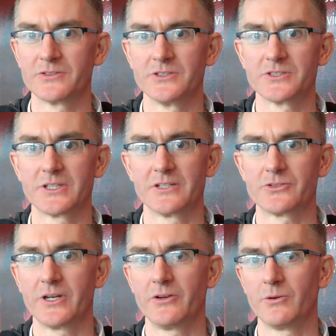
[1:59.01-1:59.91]
You just got to
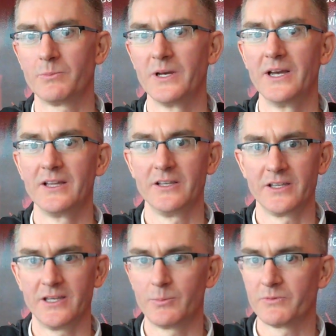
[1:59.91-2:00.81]
try and hope you can
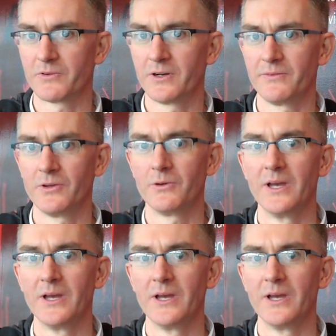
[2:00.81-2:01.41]
keep her in front of you